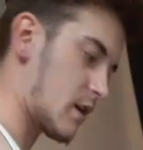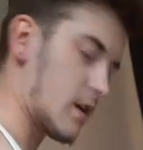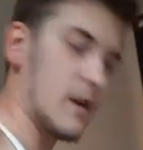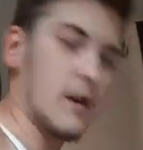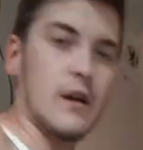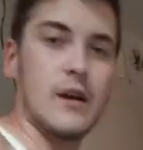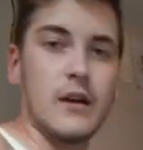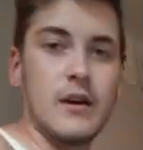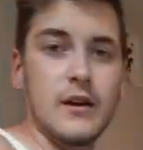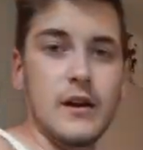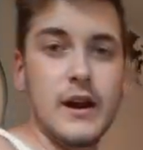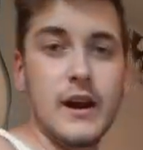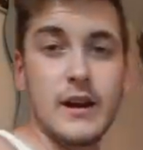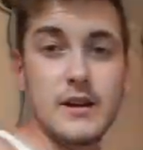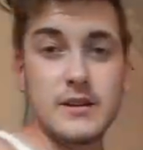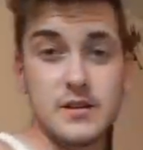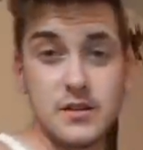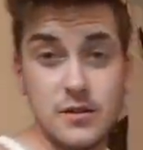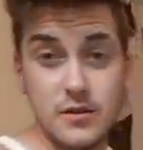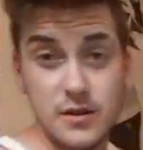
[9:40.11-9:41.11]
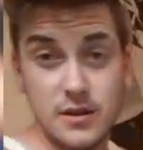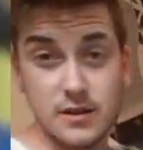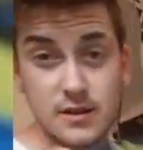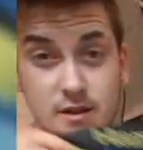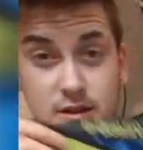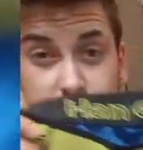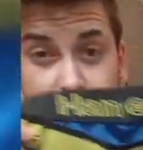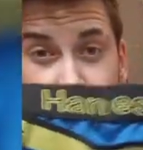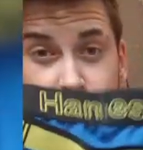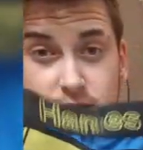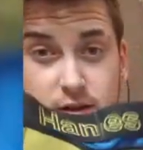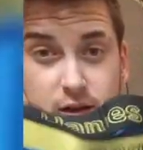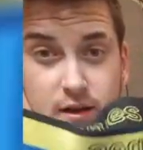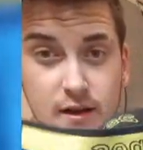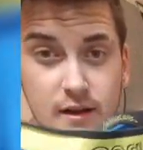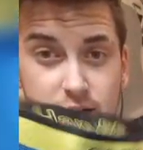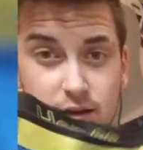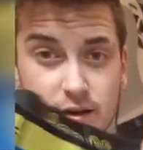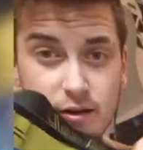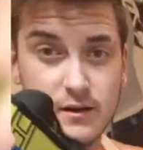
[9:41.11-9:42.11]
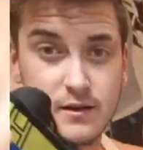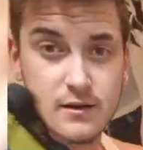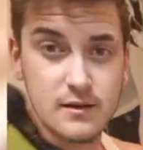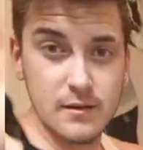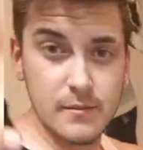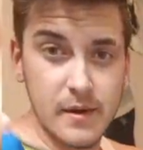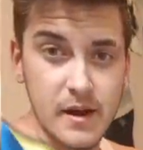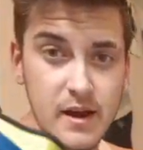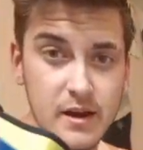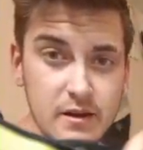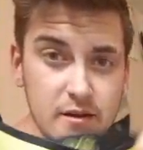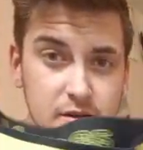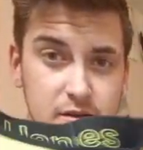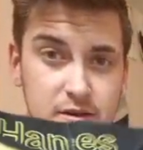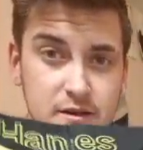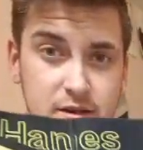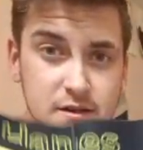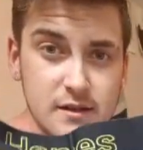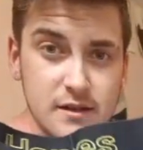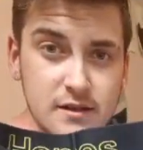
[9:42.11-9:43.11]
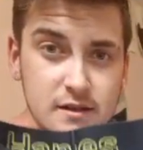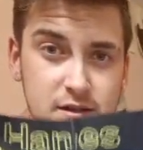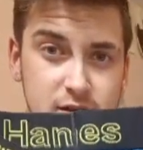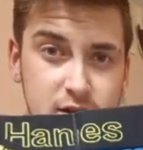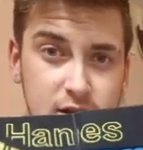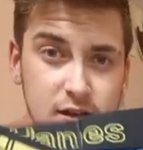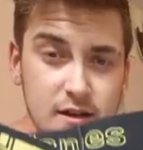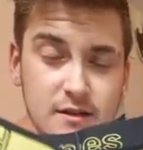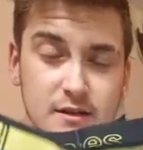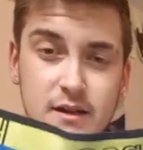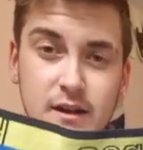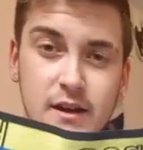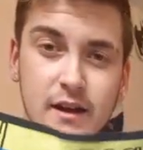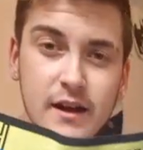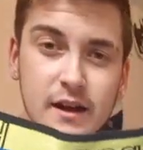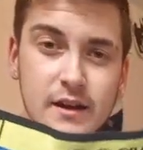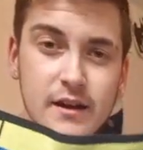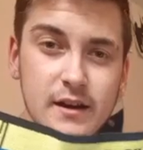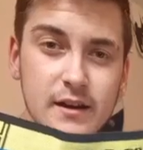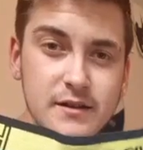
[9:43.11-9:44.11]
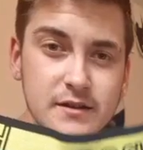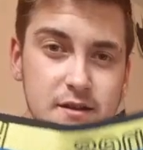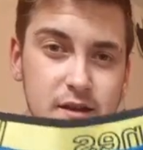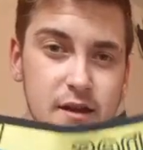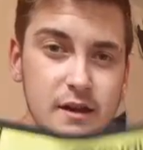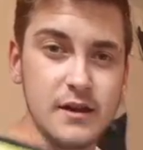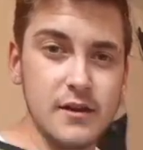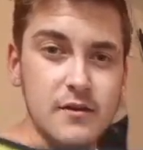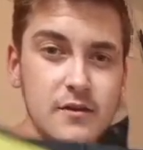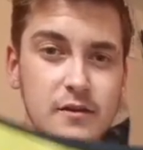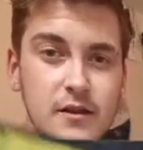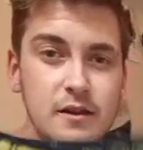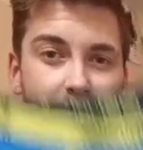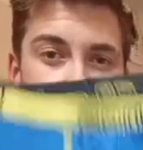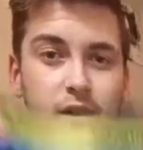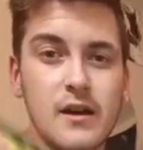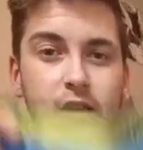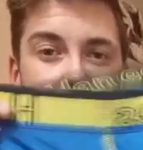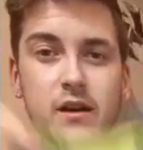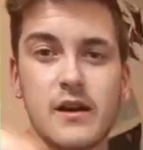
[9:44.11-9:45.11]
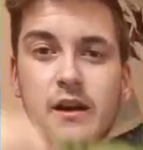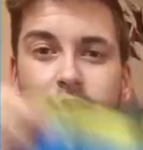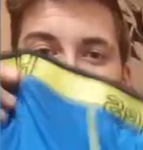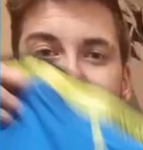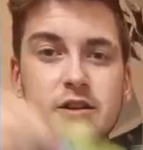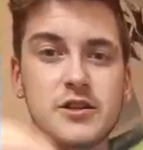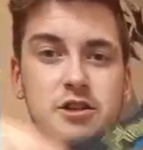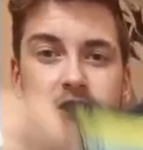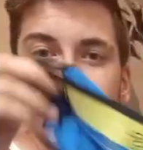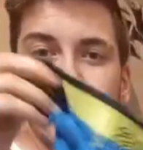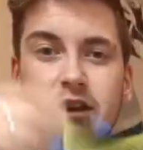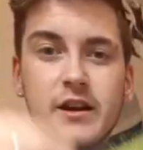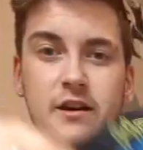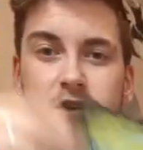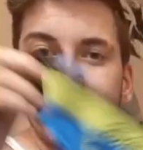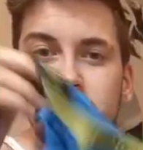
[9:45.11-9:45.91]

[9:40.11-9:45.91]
and as you can see, the packer this is the inside, again, inside out. You can shake it